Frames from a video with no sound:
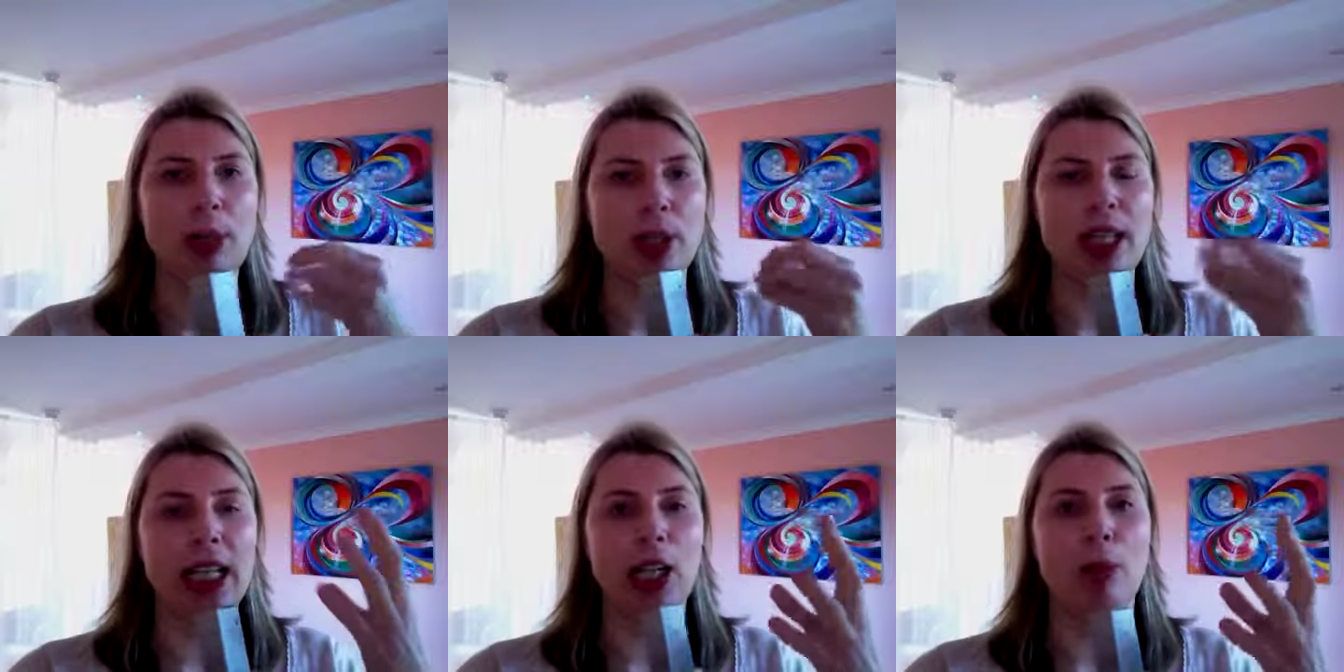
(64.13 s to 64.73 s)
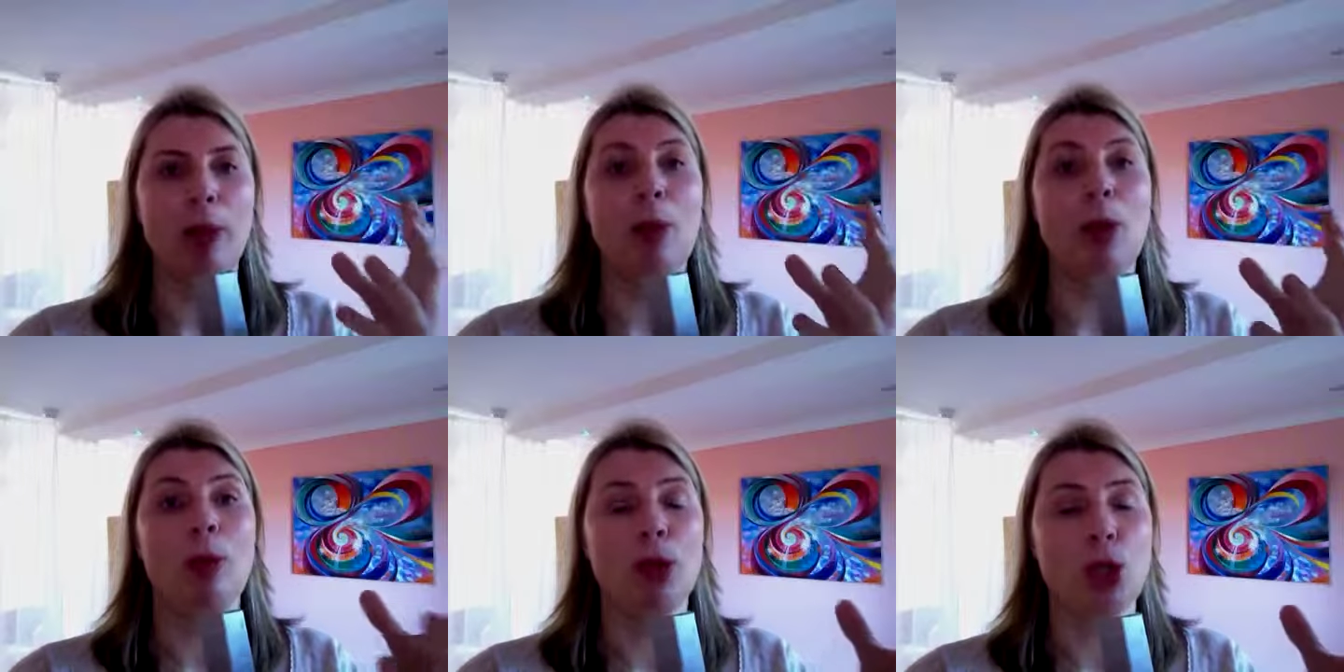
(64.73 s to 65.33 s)
putting a little bit more
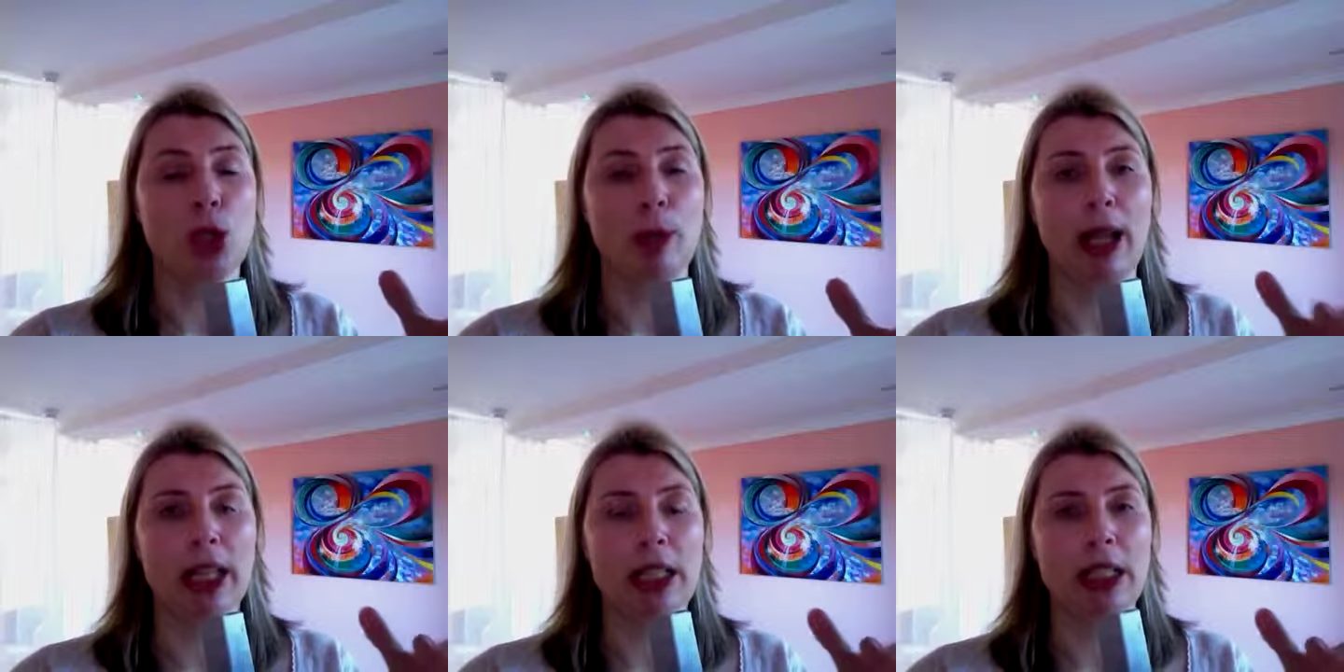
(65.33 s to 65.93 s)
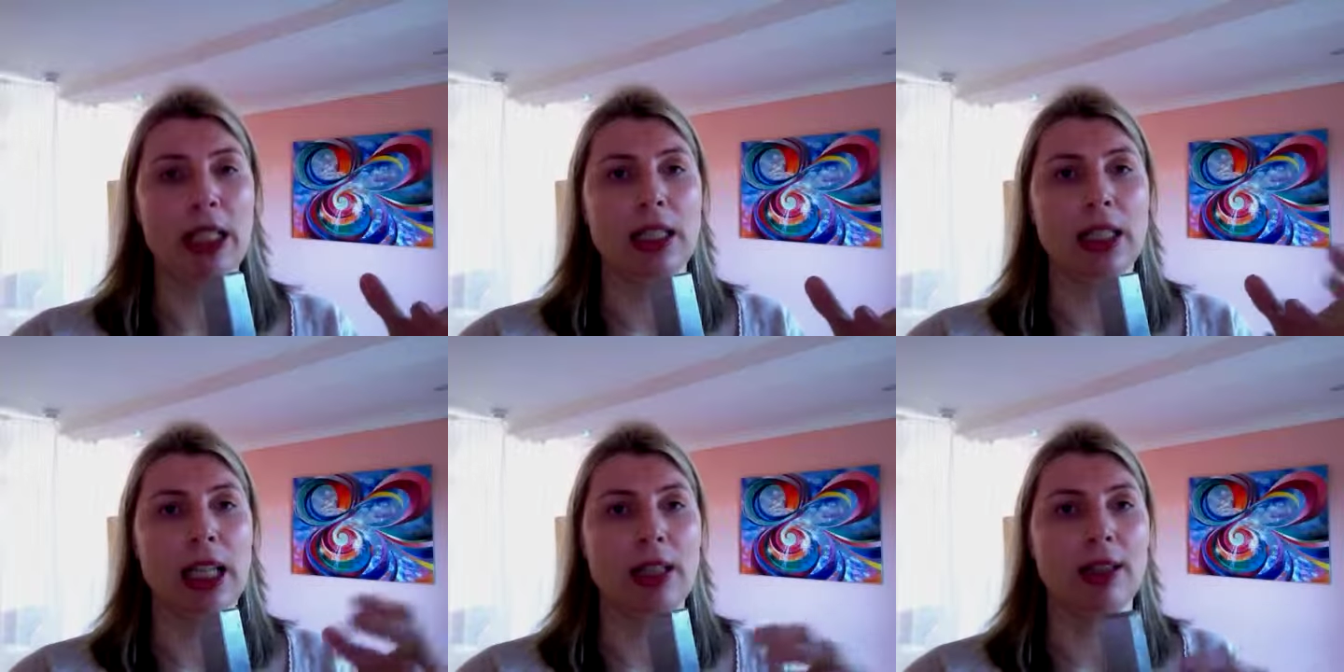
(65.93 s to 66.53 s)
moisture back into the
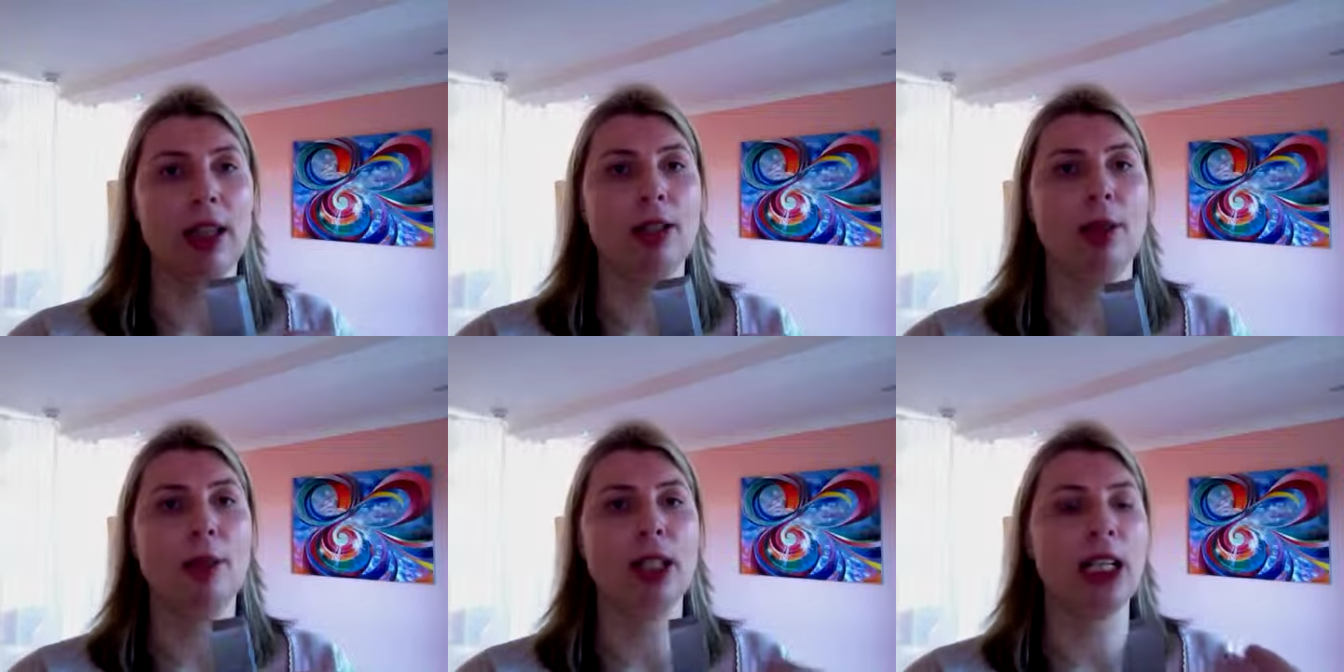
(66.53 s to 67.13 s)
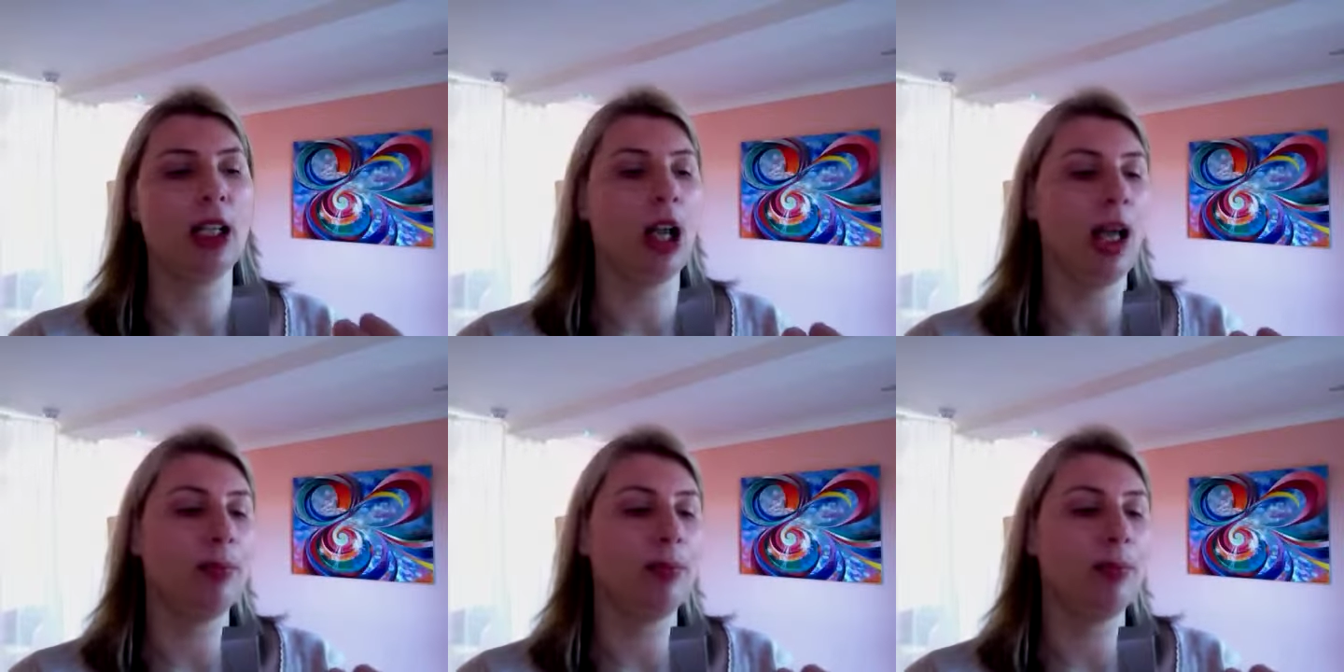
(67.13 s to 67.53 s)
skin. So somebody